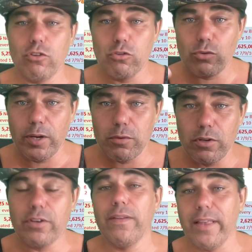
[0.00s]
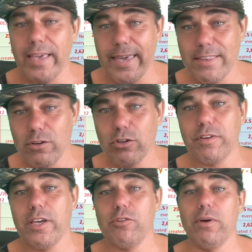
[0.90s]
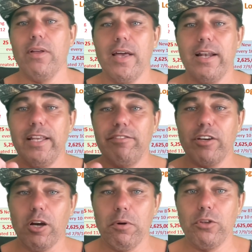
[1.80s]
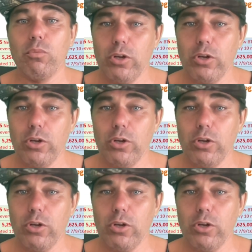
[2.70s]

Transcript: subscribe to the channel, hit the notification bell, leave a comment.